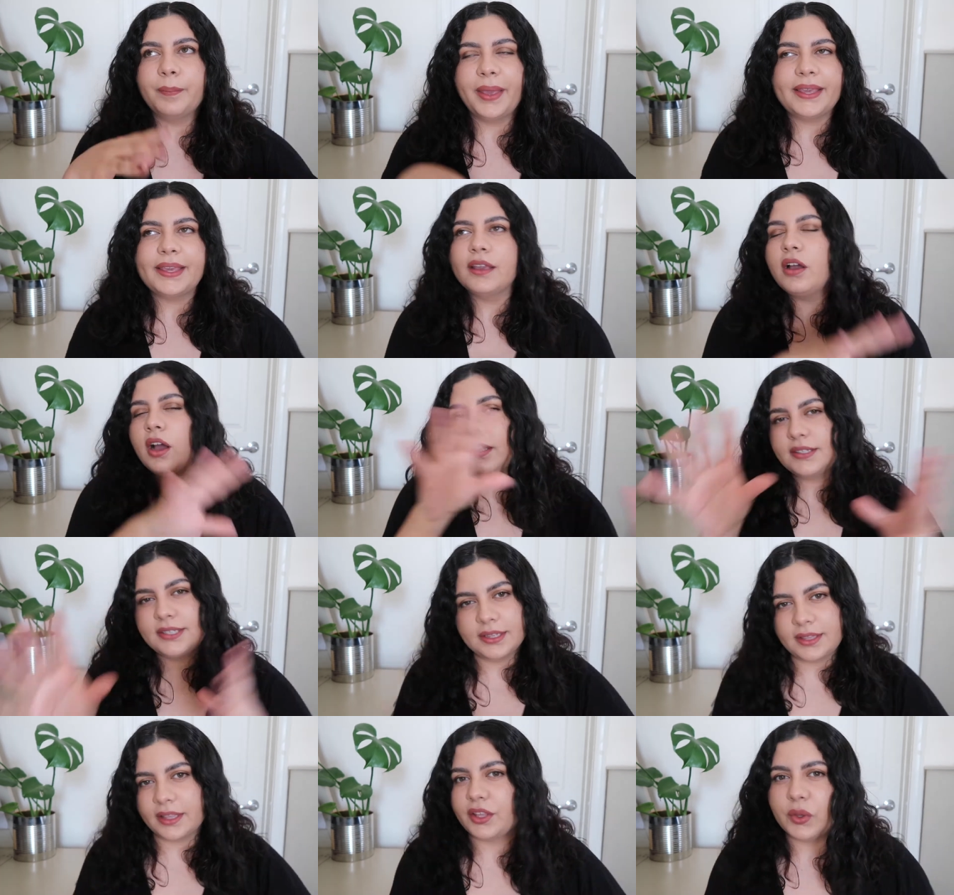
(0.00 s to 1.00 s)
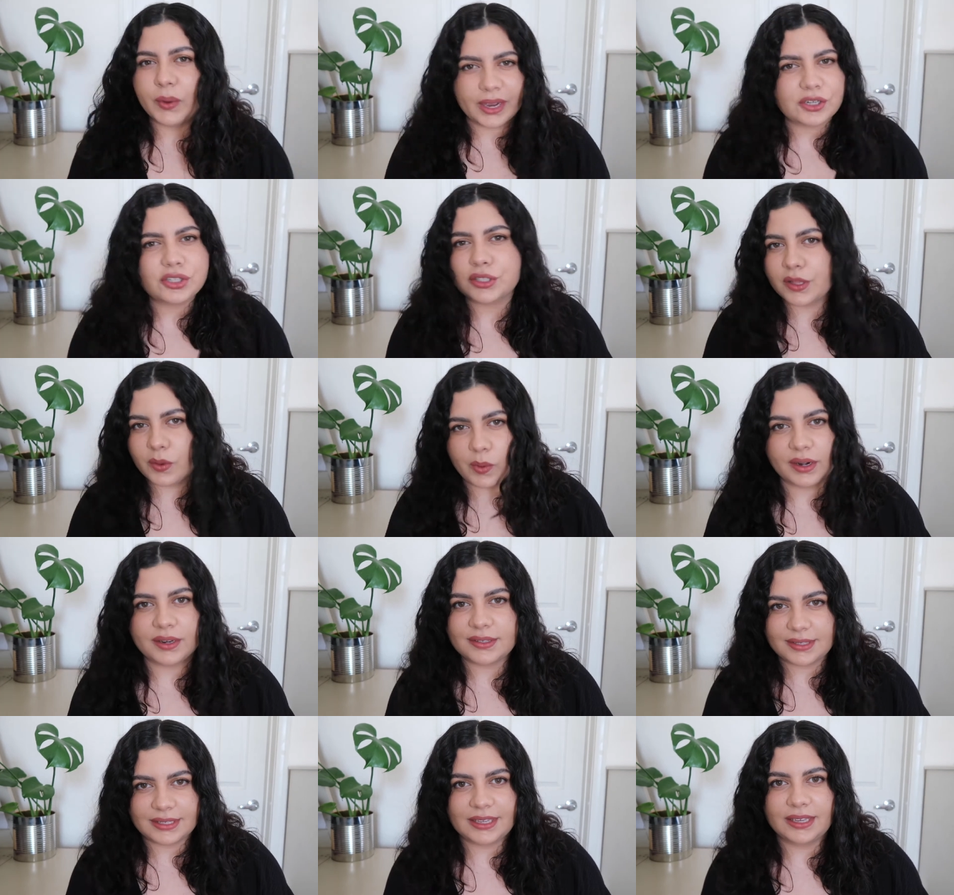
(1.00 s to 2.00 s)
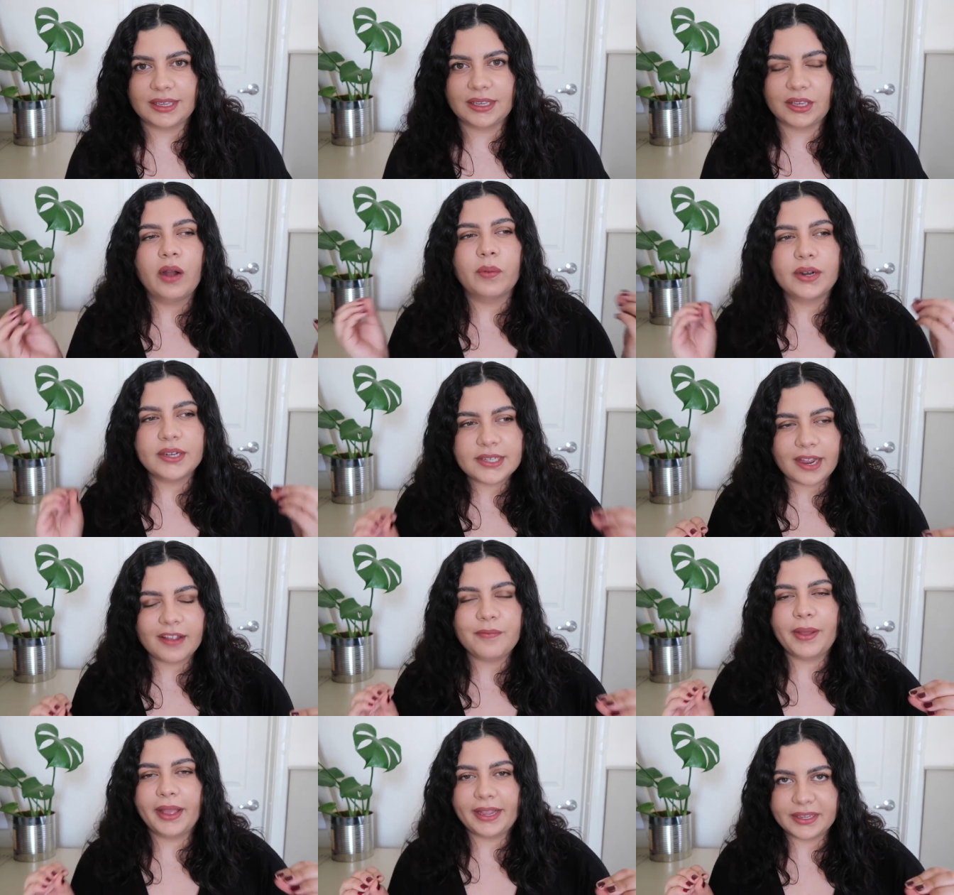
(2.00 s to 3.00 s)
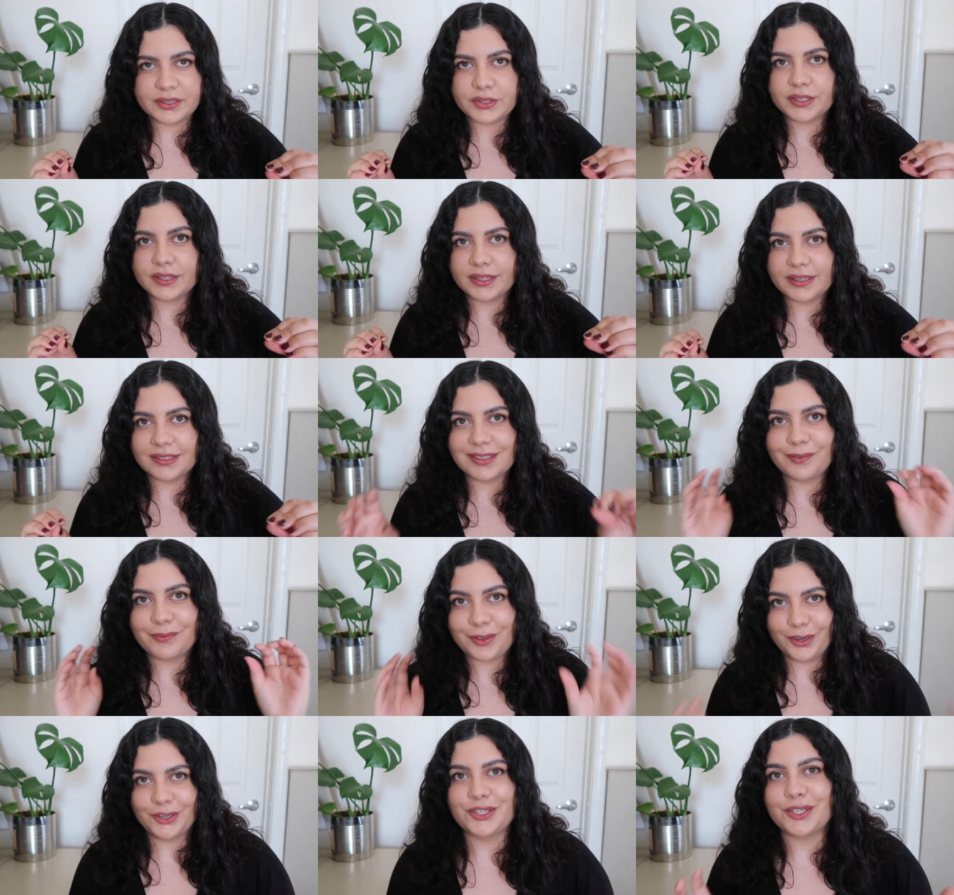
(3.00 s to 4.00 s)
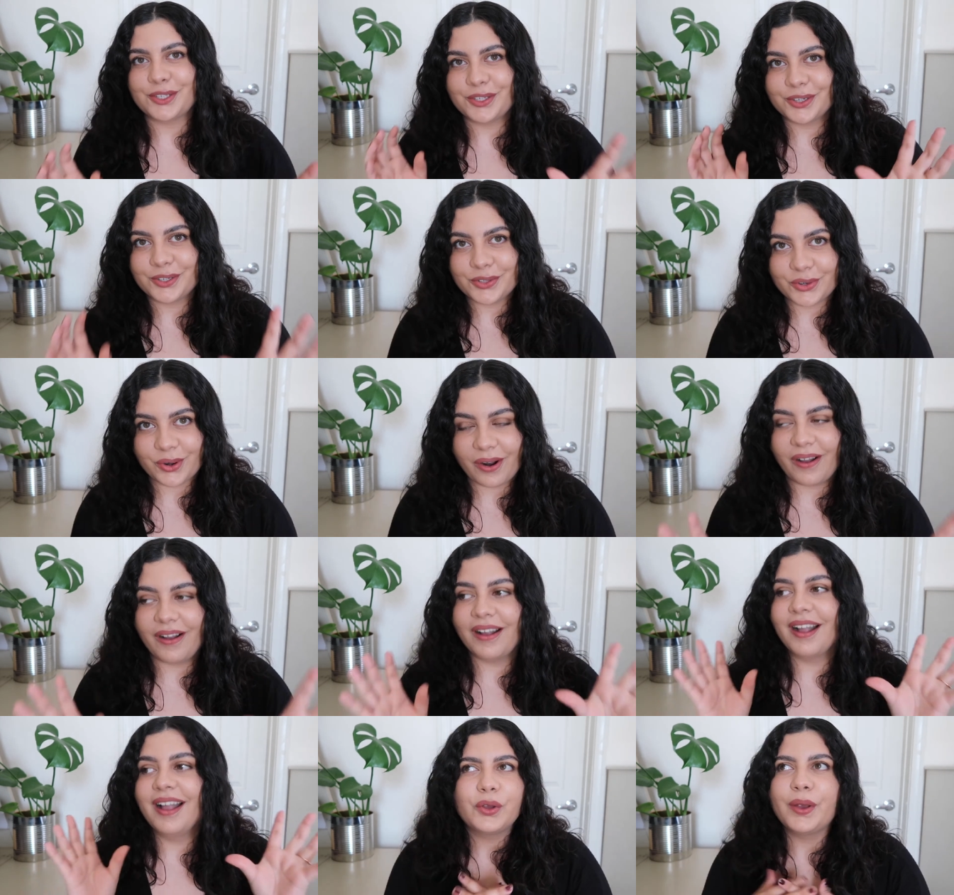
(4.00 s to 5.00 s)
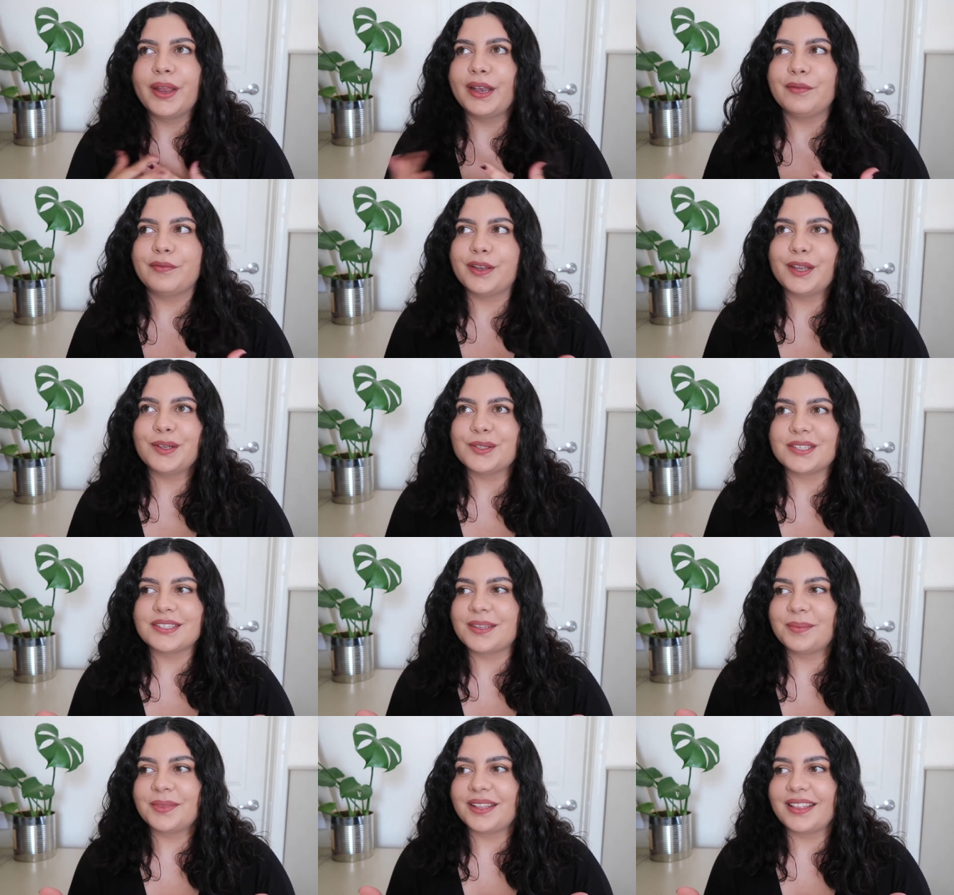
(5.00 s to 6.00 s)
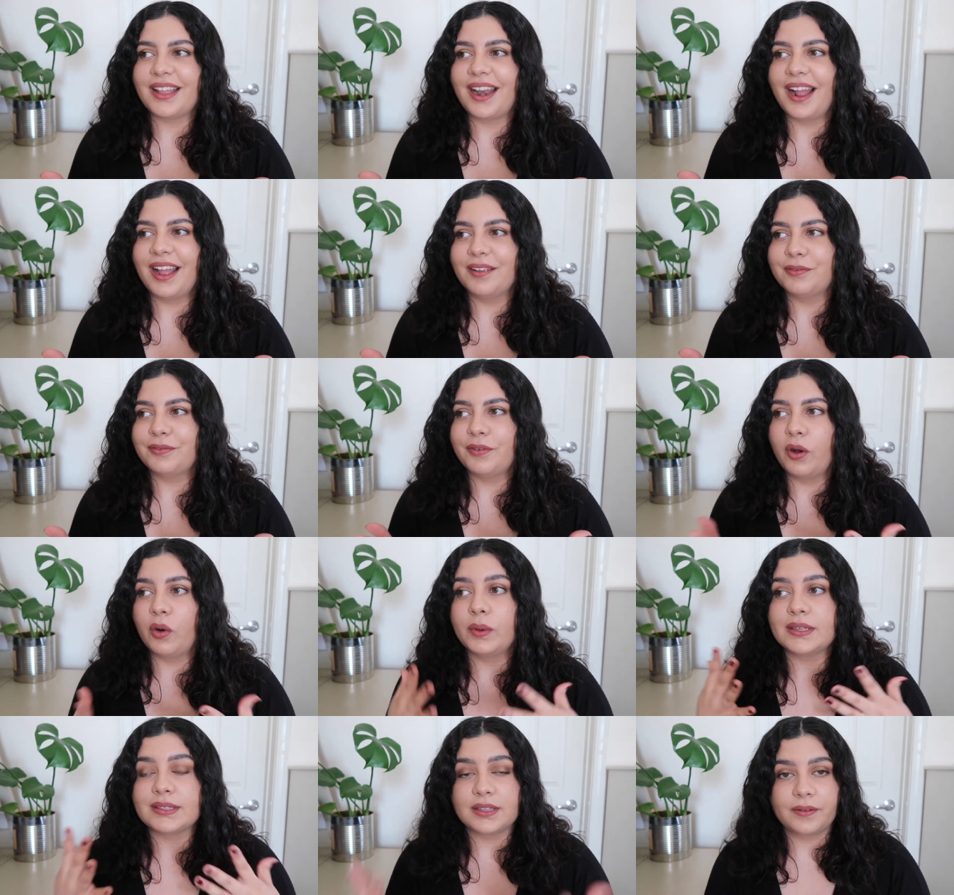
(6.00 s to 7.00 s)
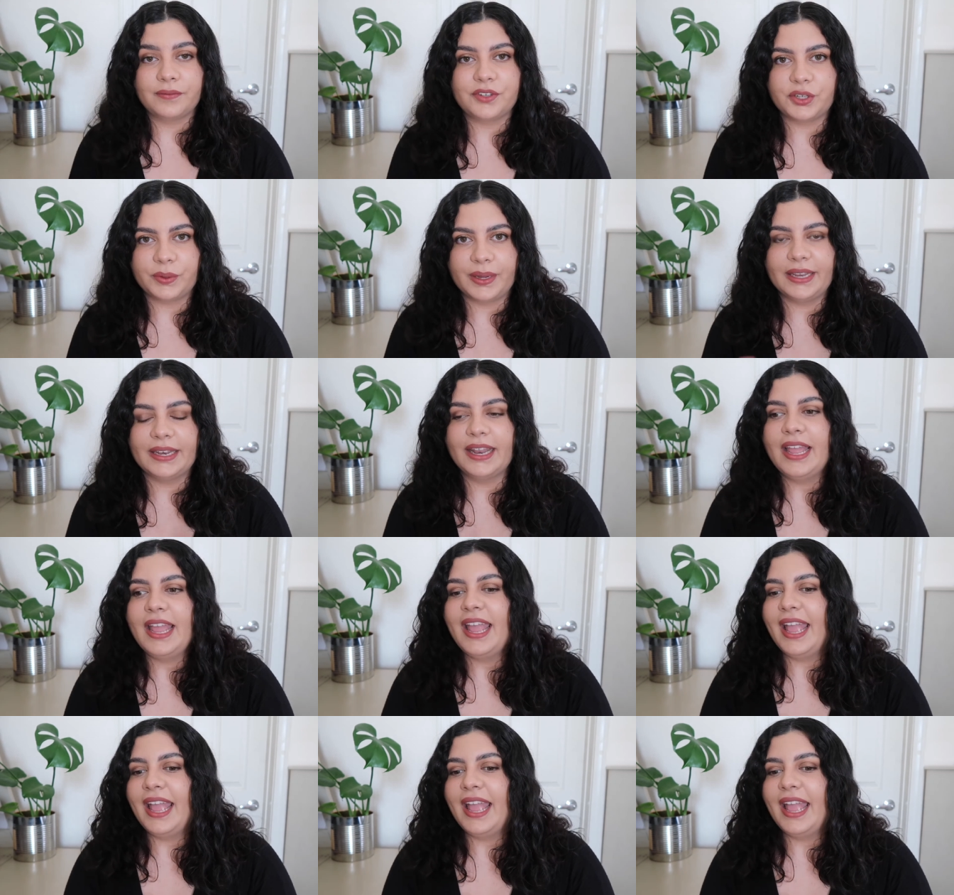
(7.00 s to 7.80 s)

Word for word: making content that you actually want to see I want to dive back into this and finish this year strong creating videos is something that I've always loved doing